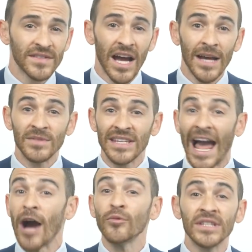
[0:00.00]
of times,
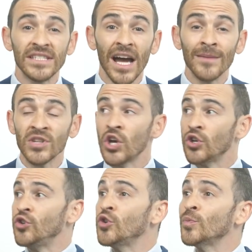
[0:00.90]
countless times,
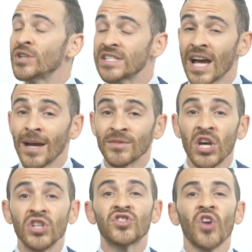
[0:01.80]
numerous times,
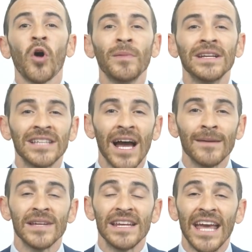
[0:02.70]
so many
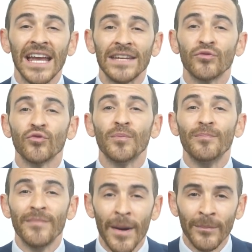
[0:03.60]
times that he can't even
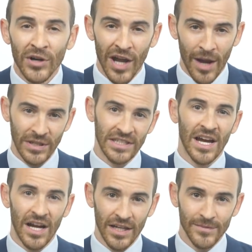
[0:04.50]
remember how many
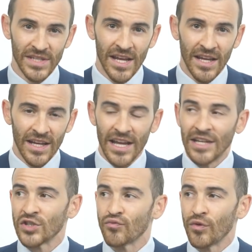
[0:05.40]
times. It
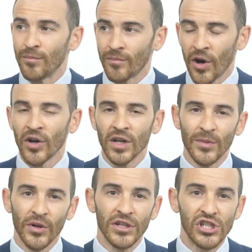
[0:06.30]
is
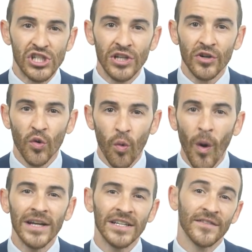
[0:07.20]
remarkable the sheer
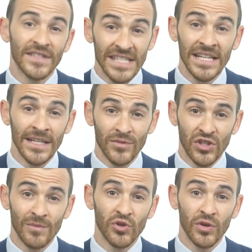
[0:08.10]
quantity of synonyms
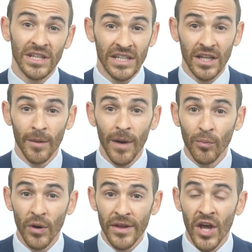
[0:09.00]
Jim Jordan can come
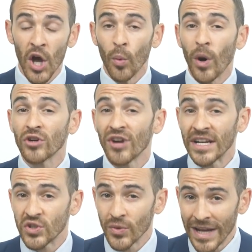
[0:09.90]
up with while
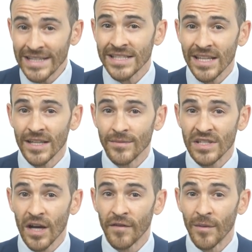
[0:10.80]
trying to insulate
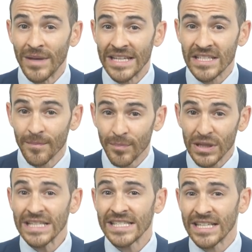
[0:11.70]
himself amid his
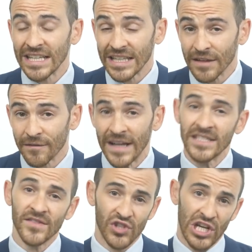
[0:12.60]
complicity in the
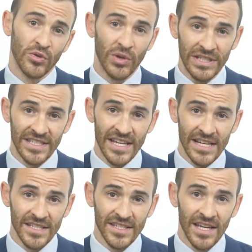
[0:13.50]
events of January
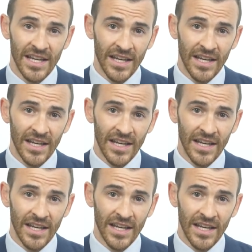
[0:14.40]
6th.